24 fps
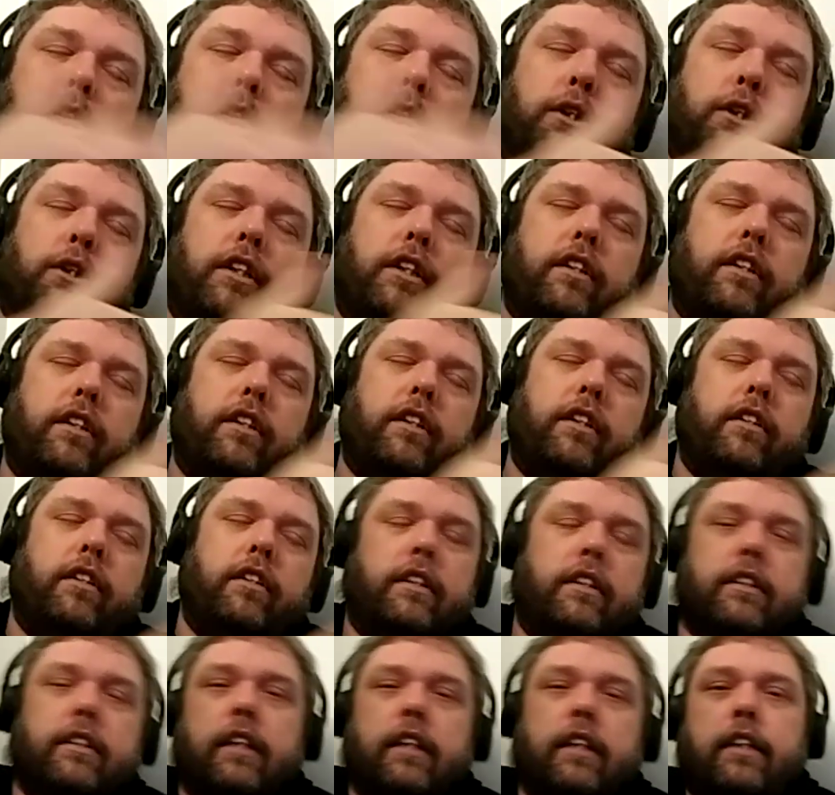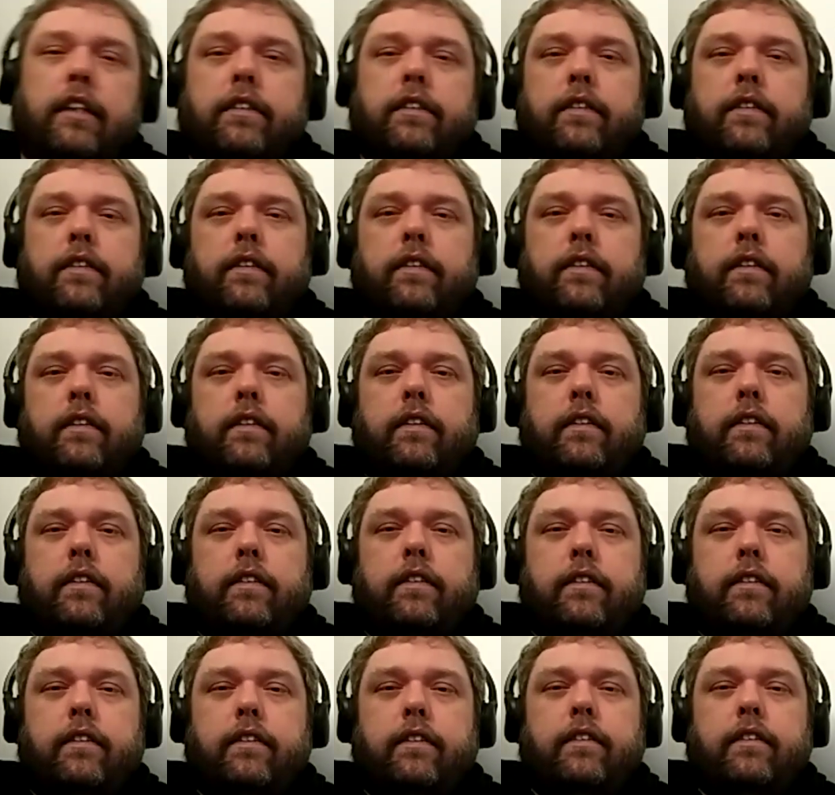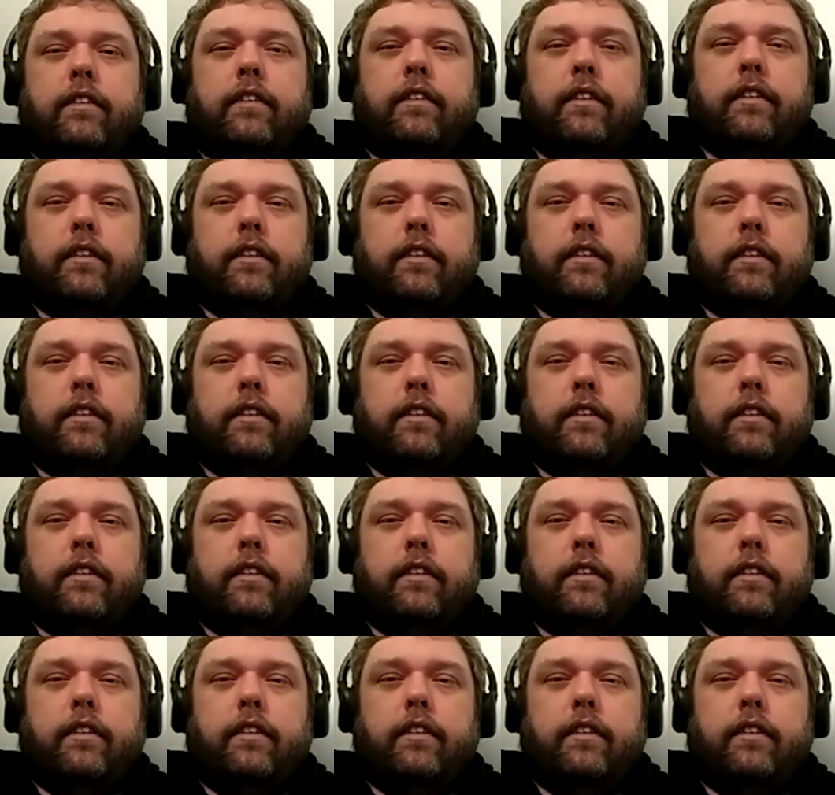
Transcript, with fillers: shit. It's nice. All